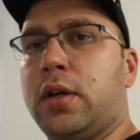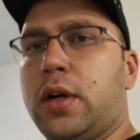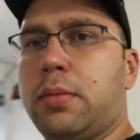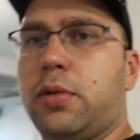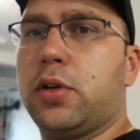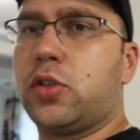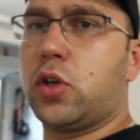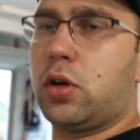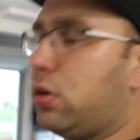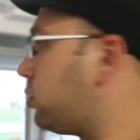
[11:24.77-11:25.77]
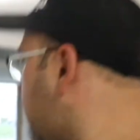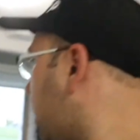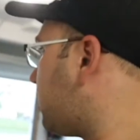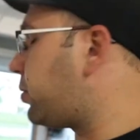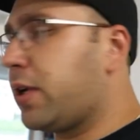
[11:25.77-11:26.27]
All right, boys, so the
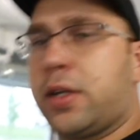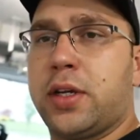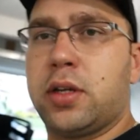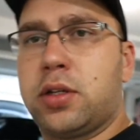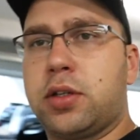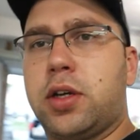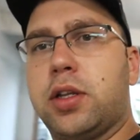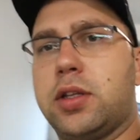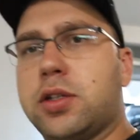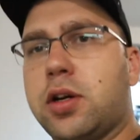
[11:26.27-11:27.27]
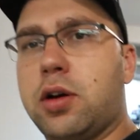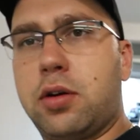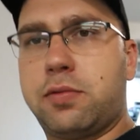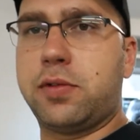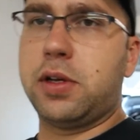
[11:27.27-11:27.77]
game plan is to get this
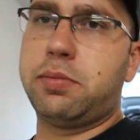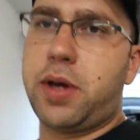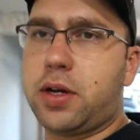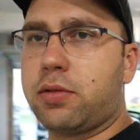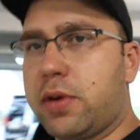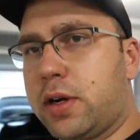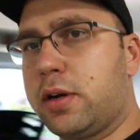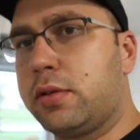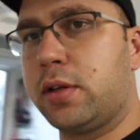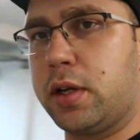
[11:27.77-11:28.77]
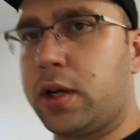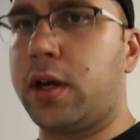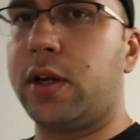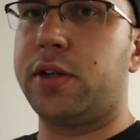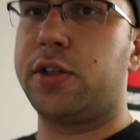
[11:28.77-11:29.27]
car flipped back around and
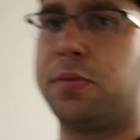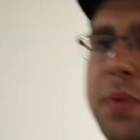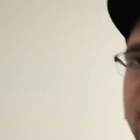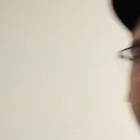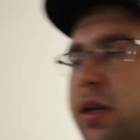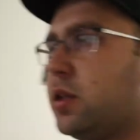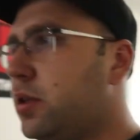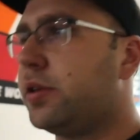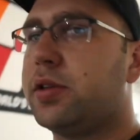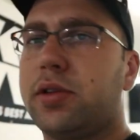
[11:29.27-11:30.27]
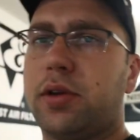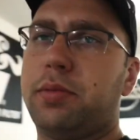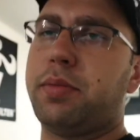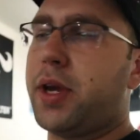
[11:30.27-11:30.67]
kind of just back it in this third